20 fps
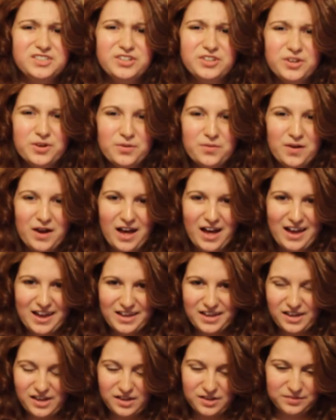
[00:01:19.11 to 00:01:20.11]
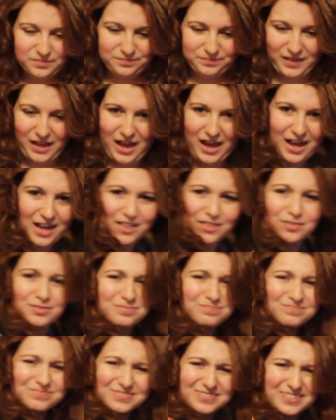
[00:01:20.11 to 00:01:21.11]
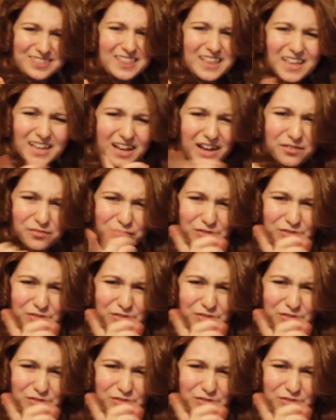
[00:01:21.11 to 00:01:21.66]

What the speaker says: You know, I think I